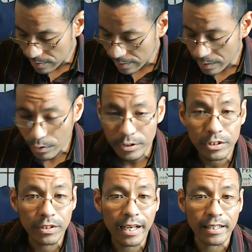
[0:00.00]
in a whole
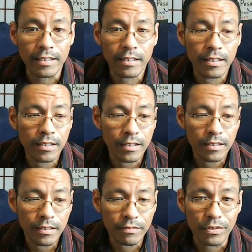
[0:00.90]
new light.
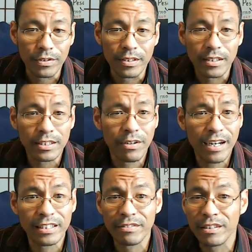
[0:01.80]
For you
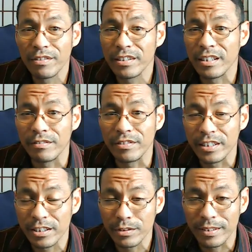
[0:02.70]
got a different version of
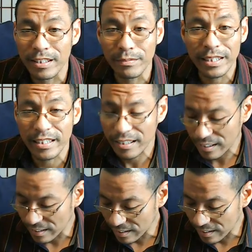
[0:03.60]
Yeshua than we did.